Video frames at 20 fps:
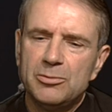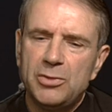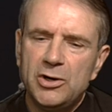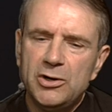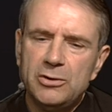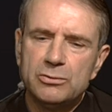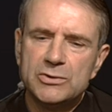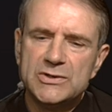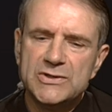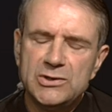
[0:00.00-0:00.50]

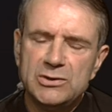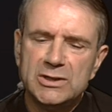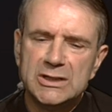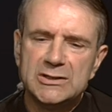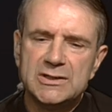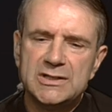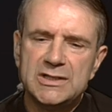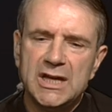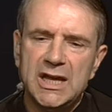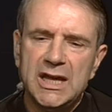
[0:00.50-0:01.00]
Pope was
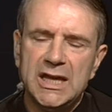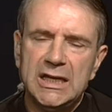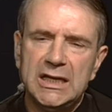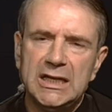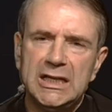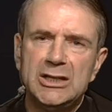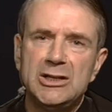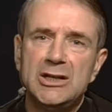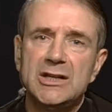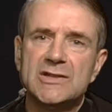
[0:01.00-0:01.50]
doing
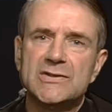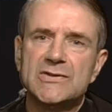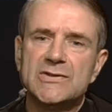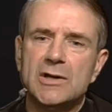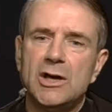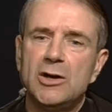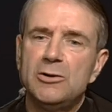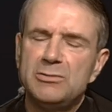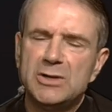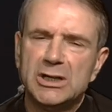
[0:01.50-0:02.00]
today in
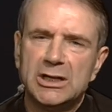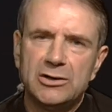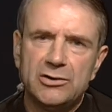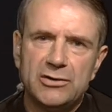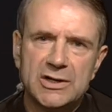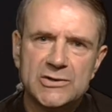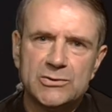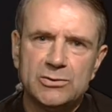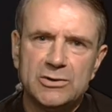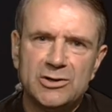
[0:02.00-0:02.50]
his opening
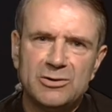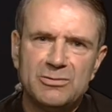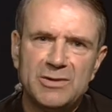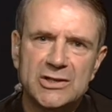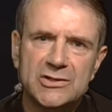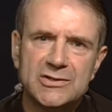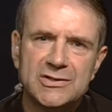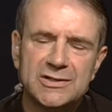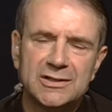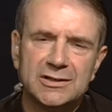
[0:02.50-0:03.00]
address with Her
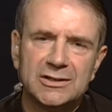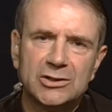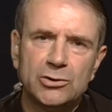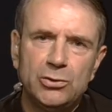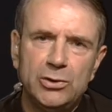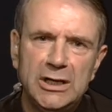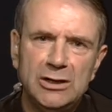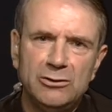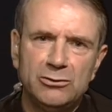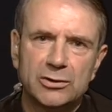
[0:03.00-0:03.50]
Majesty the
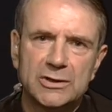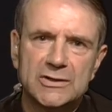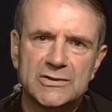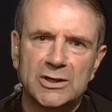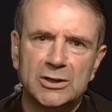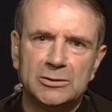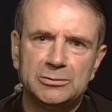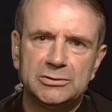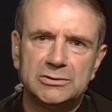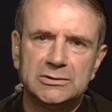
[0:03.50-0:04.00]
Queen, for
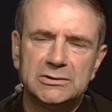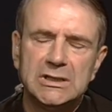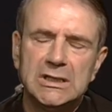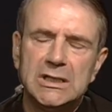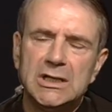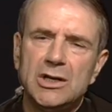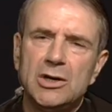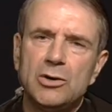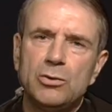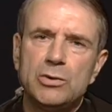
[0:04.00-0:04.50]
example,
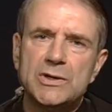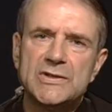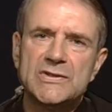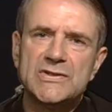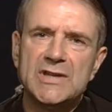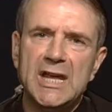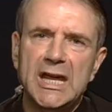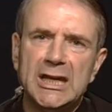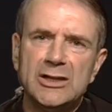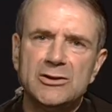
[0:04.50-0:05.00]
was
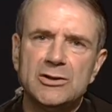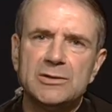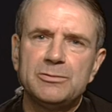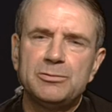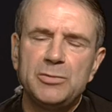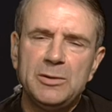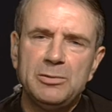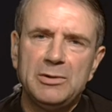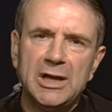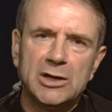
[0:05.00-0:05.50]
saying
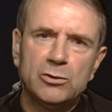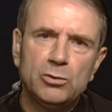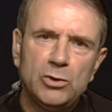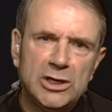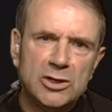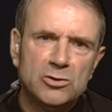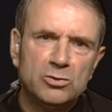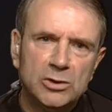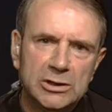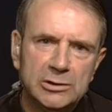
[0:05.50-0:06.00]
that people like
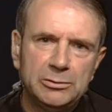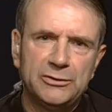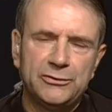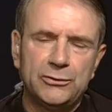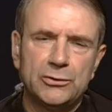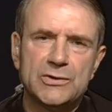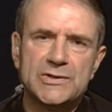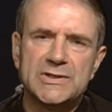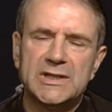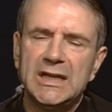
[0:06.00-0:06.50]
William
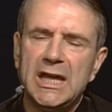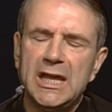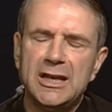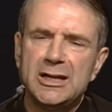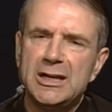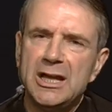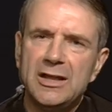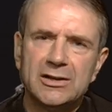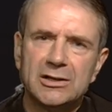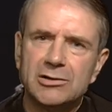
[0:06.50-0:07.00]
Wilberforce,
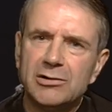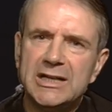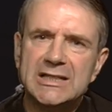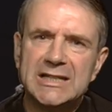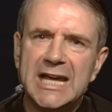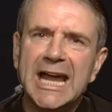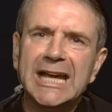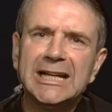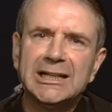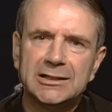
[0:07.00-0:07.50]
again another
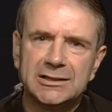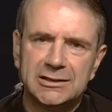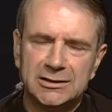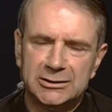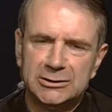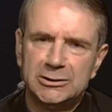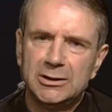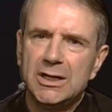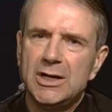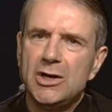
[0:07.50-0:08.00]
great
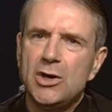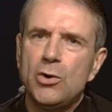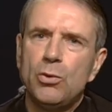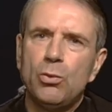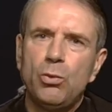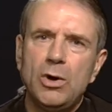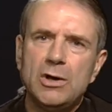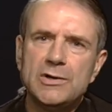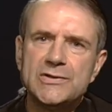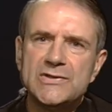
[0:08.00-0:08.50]
Anglican,
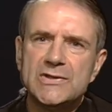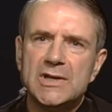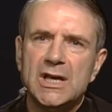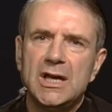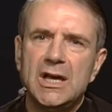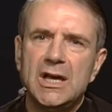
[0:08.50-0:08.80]
was